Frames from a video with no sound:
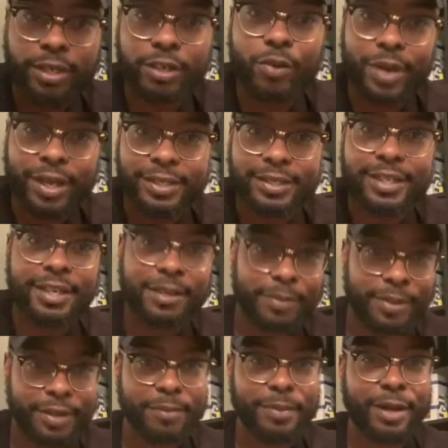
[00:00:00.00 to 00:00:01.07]
quick
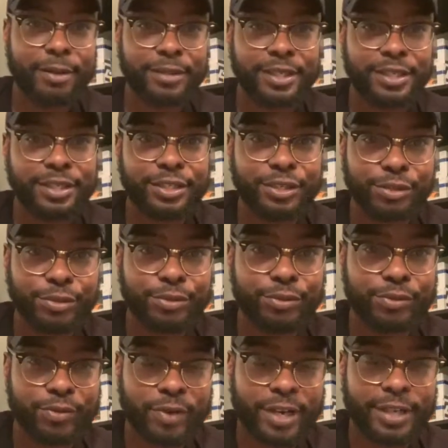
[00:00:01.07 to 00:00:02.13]
tidbit about these
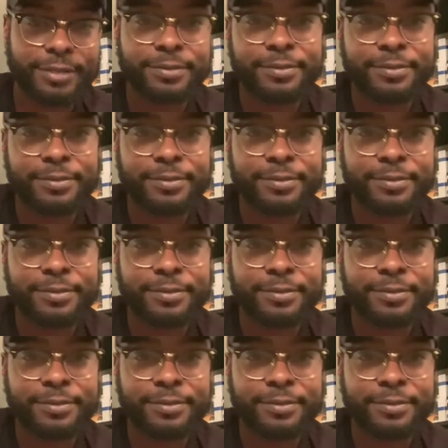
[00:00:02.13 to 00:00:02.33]
shoes, right?